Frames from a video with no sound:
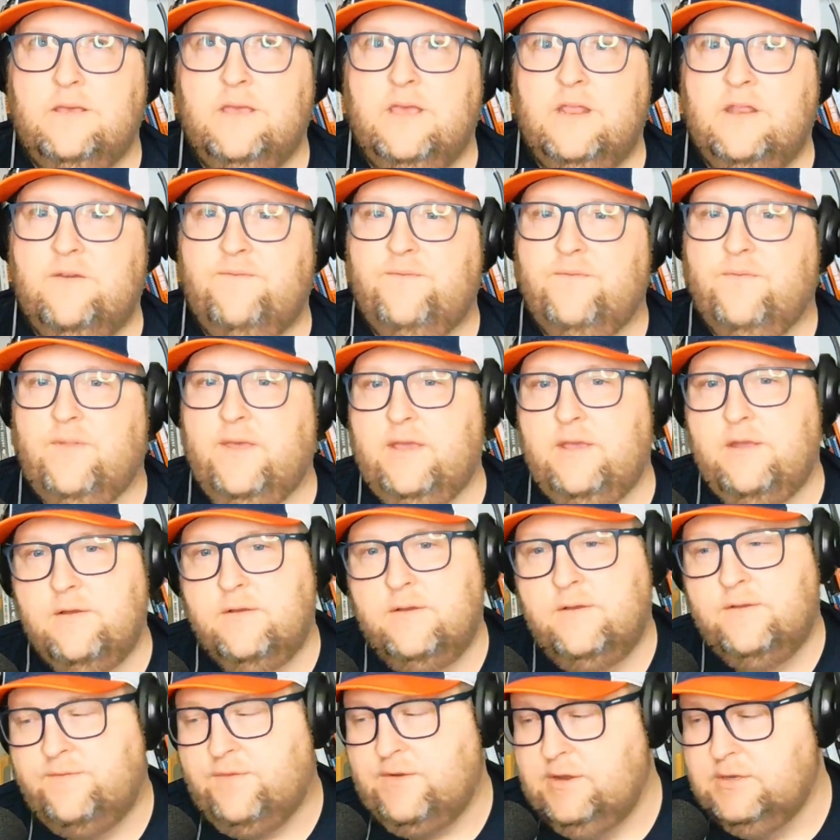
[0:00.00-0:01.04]
And if, like,
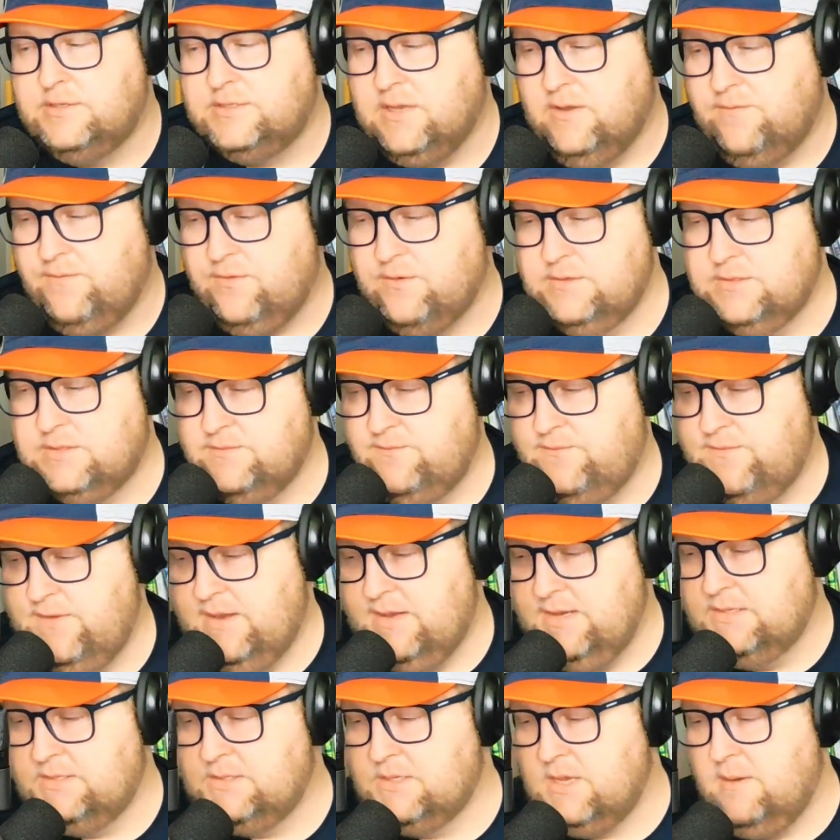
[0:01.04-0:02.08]
for yourself or as a
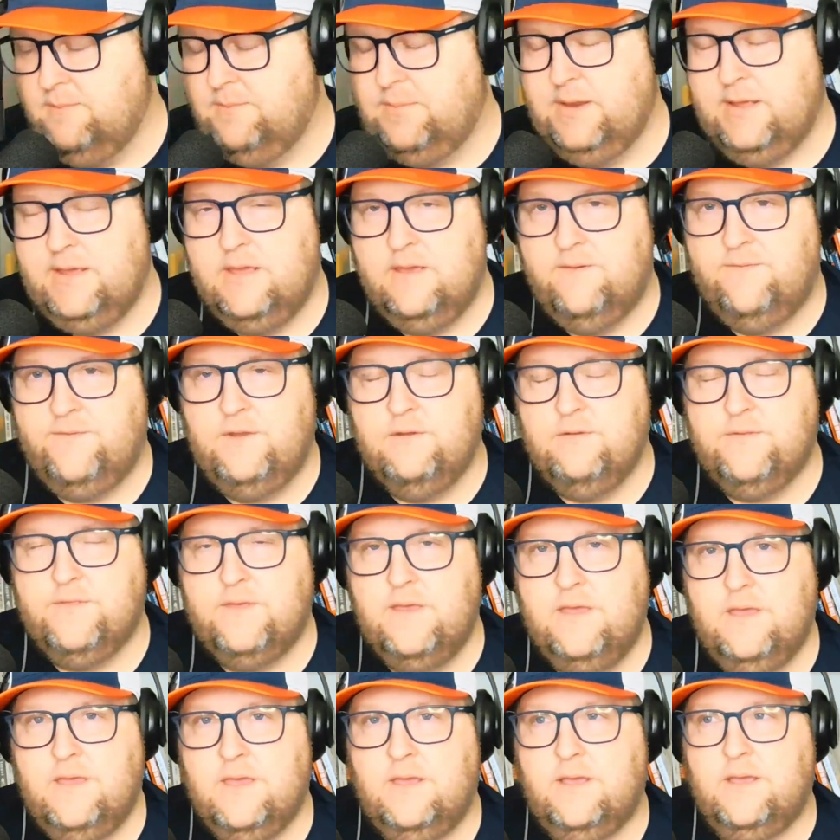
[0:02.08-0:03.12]
fitness company, if you're
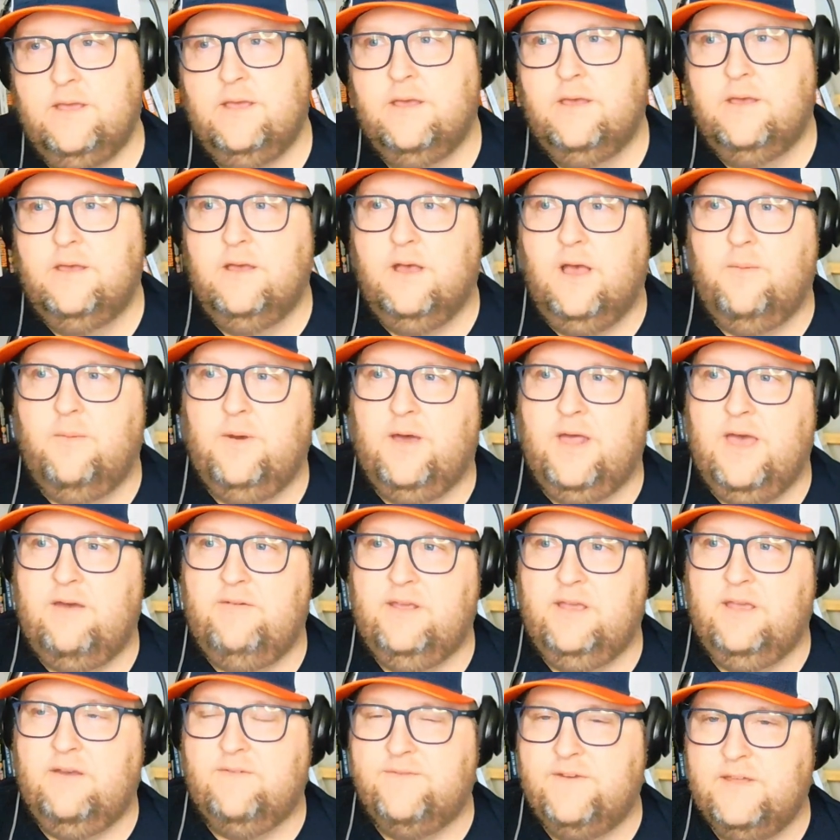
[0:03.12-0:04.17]
thinking about
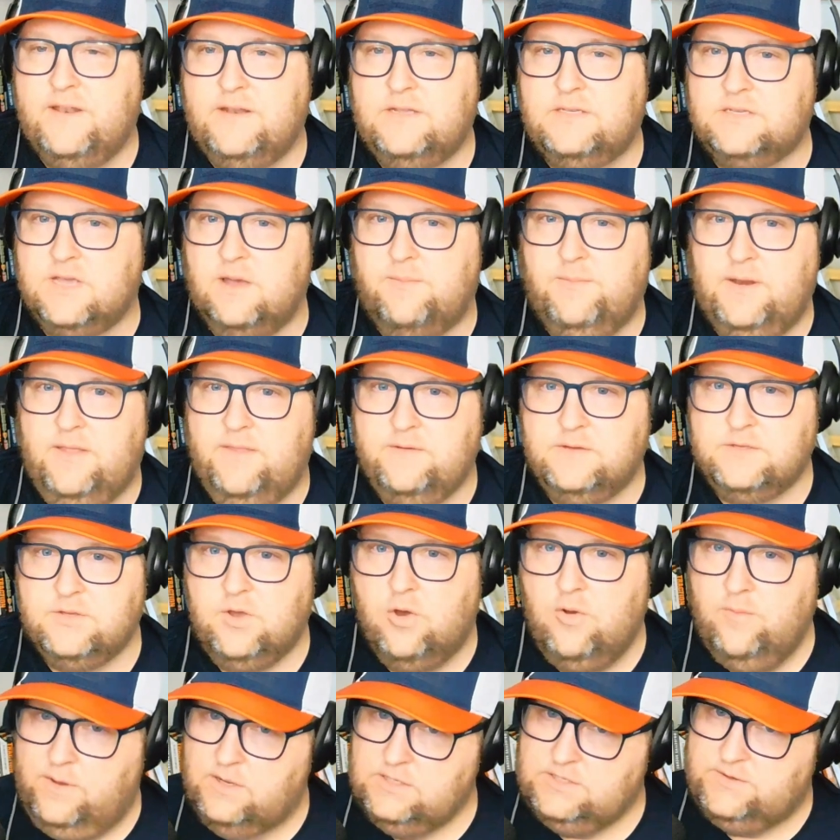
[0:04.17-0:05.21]
having a fitness company, there's a
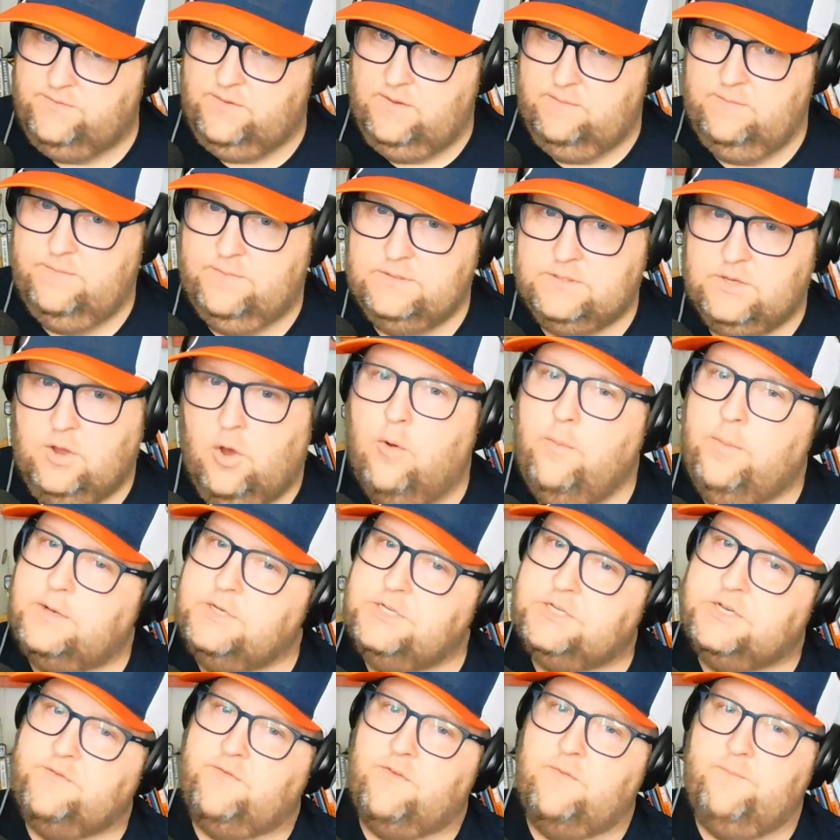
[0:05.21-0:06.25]
whole bunch of them. There's a whole
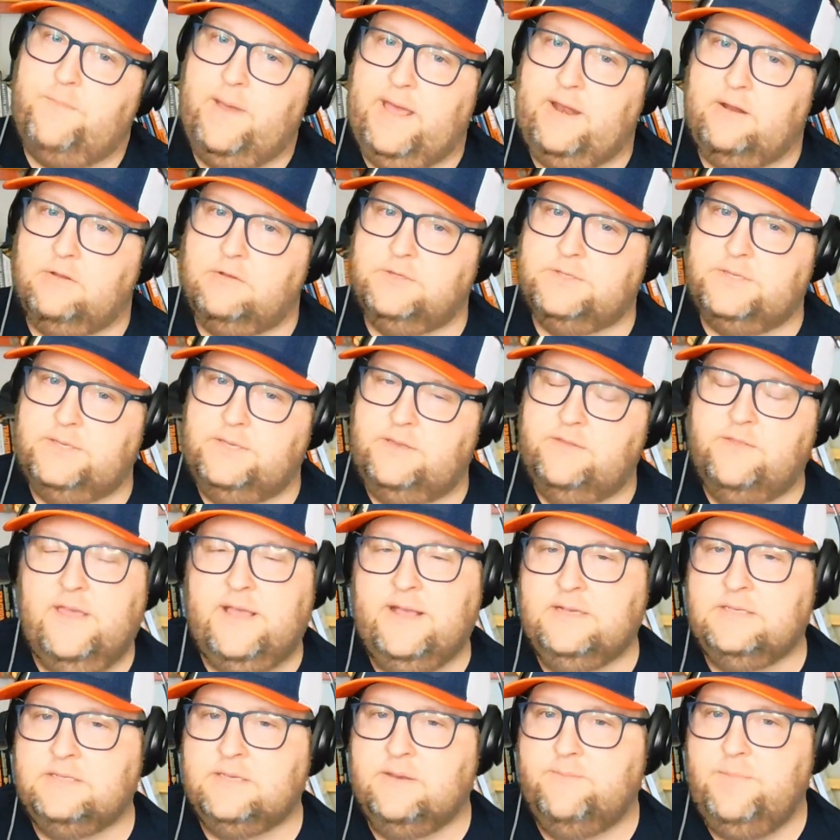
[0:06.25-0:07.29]
bunch of different banners and
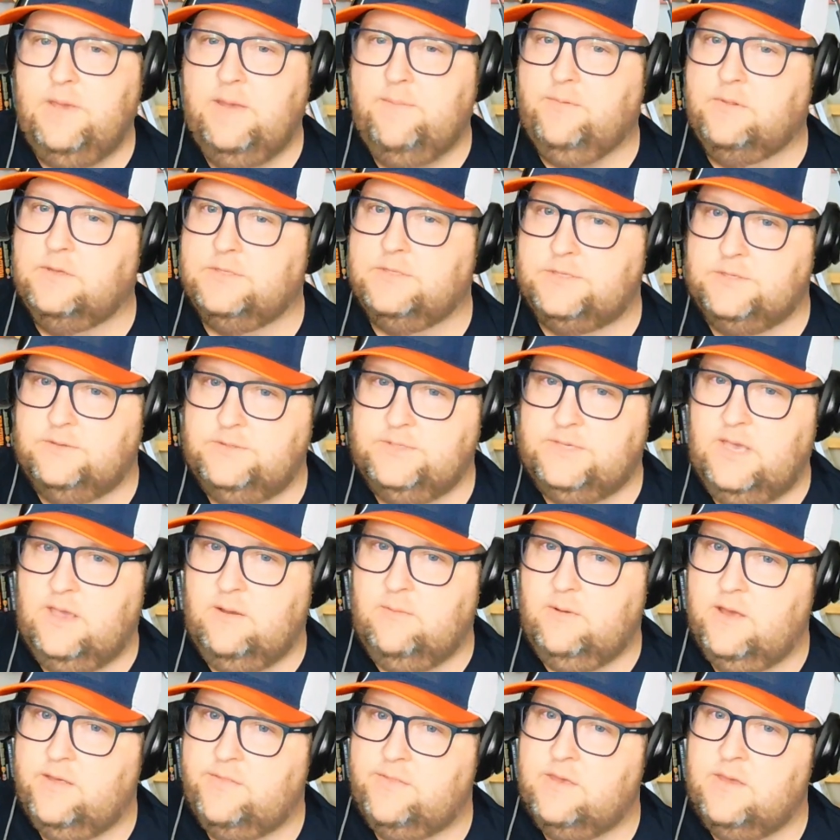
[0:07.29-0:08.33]
things that people
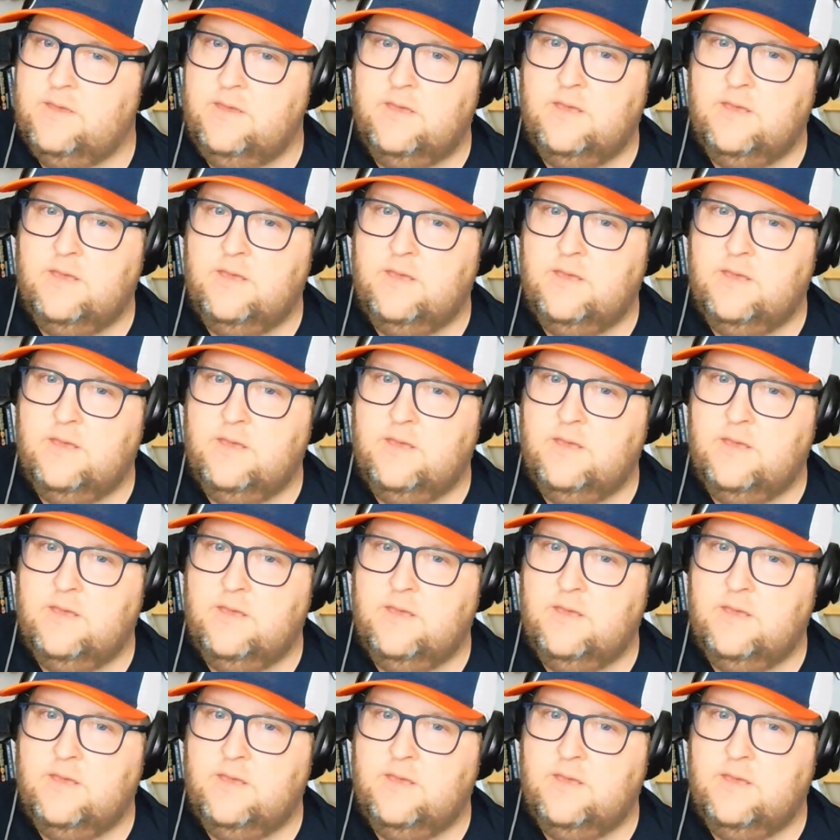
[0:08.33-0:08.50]
associate with,